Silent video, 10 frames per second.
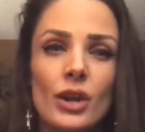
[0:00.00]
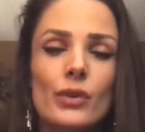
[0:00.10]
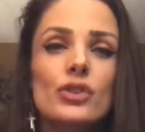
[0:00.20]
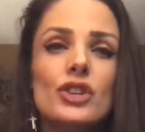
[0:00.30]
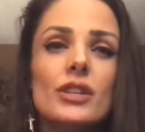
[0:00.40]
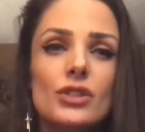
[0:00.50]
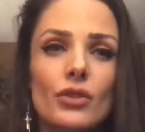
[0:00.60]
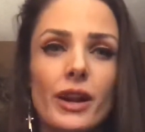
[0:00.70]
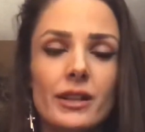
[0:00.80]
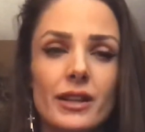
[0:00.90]
who she is
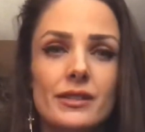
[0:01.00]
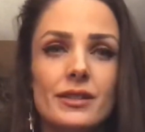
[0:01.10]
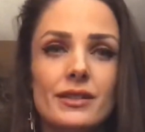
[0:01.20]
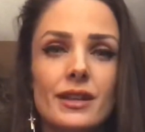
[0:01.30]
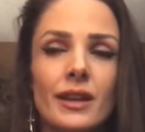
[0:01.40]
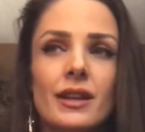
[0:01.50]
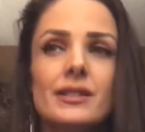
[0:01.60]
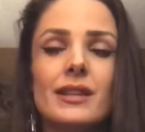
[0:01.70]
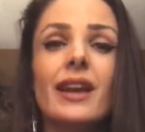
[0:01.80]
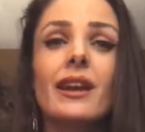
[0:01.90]
directly assisting, is
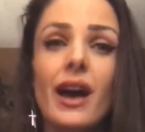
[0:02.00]
saying,